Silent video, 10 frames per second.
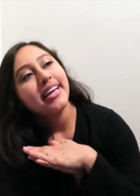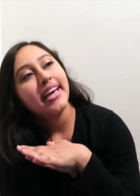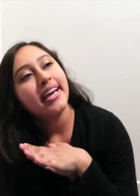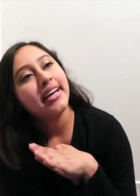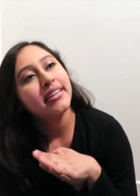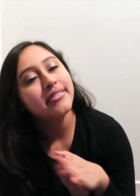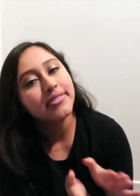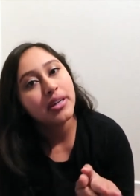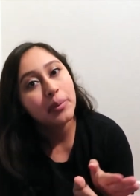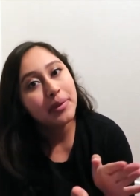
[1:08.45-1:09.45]
and
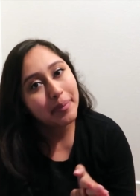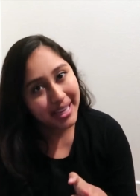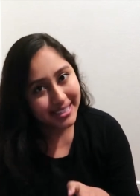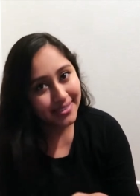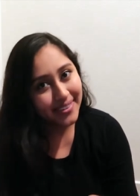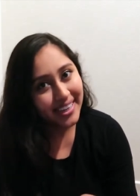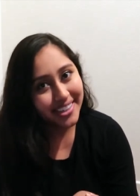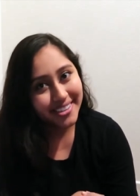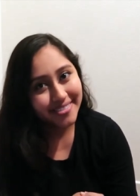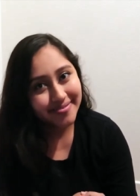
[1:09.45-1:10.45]
from the
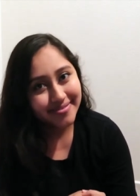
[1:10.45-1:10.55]
pacifier,